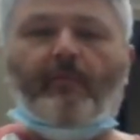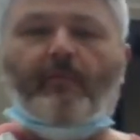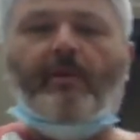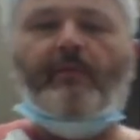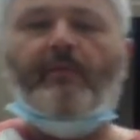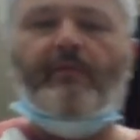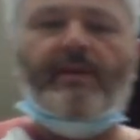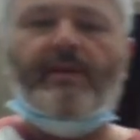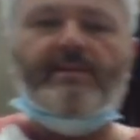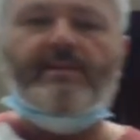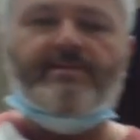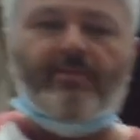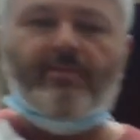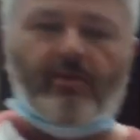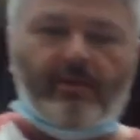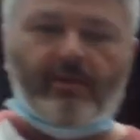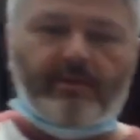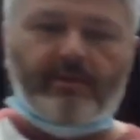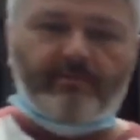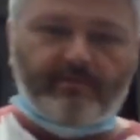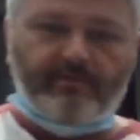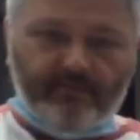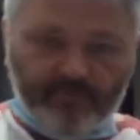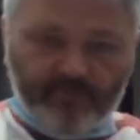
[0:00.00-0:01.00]
even get
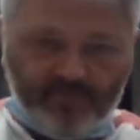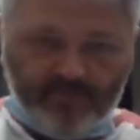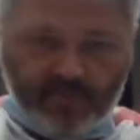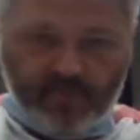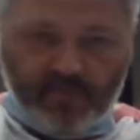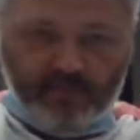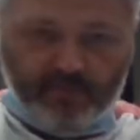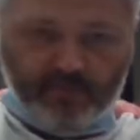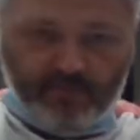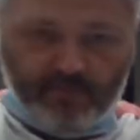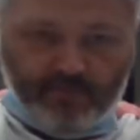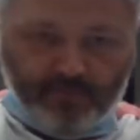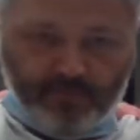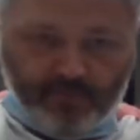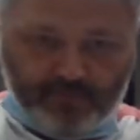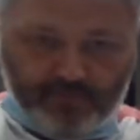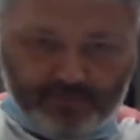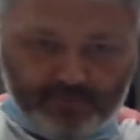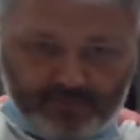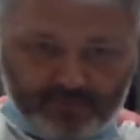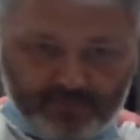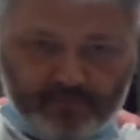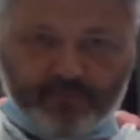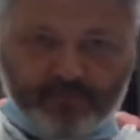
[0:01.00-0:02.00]
started, safety
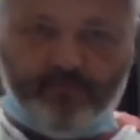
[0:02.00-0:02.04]
first.